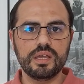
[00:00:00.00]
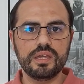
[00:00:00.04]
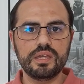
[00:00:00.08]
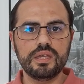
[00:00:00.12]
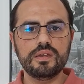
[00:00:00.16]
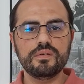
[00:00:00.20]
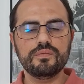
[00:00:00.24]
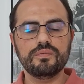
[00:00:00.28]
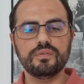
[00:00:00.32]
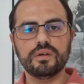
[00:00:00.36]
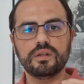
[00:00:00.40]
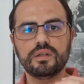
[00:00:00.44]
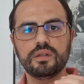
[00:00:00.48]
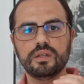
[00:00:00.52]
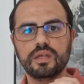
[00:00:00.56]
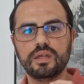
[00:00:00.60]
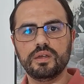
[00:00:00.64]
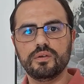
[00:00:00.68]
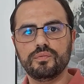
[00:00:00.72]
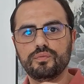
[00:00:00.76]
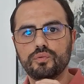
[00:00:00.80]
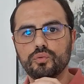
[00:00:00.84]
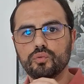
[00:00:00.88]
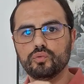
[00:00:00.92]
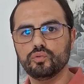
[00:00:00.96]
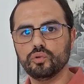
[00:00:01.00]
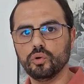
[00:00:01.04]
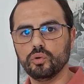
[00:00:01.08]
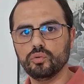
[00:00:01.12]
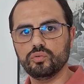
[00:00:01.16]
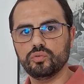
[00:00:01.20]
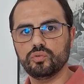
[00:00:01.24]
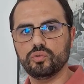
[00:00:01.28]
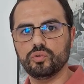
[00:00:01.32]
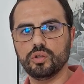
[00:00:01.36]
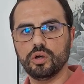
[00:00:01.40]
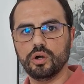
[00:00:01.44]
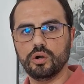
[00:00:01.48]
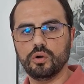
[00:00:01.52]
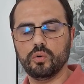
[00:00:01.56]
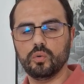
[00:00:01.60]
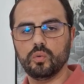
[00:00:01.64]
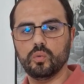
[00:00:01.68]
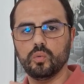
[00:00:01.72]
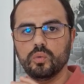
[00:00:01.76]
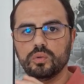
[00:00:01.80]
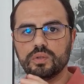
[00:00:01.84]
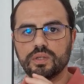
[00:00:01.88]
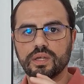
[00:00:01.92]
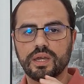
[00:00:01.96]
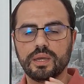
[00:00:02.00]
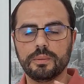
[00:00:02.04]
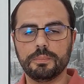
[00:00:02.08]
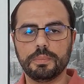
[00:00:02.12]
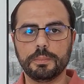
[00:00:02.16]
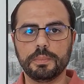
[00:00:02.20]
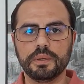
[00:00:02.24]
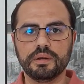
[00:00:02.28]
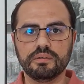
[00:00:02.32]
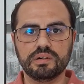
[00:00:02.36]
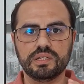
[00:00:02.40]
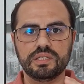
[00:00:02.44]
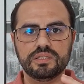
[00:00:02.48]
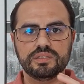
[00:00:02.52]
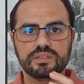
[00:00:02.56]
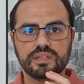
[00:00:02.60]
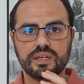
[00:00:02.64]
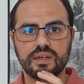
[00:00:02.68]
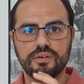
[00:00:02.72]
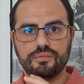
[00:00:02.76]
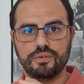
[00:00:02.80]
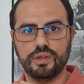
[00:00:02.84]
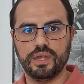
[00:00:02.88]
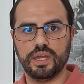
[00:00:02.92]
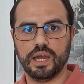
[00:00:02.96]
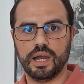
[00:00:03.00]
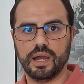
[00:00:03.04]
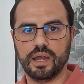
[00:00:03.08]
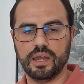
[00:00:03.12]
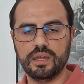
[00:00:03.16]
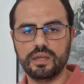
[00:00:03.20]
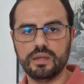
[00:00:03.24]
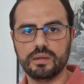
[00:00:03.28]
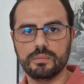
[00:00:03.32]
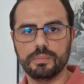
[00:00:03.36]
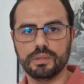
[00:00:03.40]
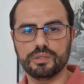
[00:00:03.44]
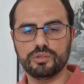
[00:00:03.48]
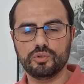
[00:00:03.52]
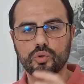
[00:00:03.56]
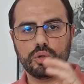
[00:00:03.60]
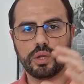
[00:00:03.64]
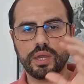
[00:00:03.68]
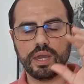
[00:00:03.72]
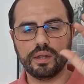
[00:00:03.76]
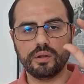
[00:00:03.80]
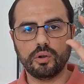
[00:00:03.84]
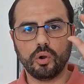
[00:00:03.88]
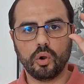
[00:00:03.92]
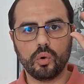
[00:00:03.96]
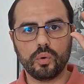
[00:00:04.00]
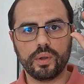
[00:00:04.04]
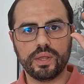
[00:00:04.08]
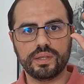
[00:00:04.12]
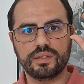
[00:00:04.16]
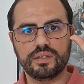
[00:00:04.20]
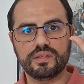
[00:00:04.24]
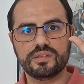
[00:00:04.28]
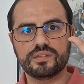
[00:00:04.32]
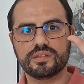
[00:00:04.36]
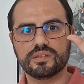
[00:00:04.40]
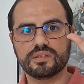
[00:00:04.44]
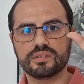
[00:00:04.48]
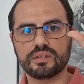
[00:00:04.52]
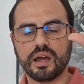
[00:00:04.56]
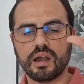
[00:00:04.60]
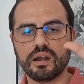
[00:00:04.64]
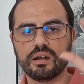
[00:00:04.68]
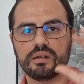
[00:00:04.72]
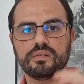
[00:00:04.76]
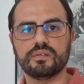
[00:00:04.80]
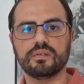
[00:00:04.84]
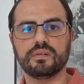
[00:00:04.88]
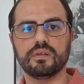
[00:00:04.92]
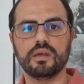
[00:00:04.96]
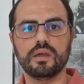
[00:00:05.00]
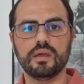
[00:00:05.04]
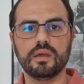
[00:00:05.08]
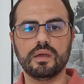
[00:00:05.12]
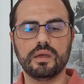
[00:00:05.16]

even if you don't know the capabilities of AI, but you can already start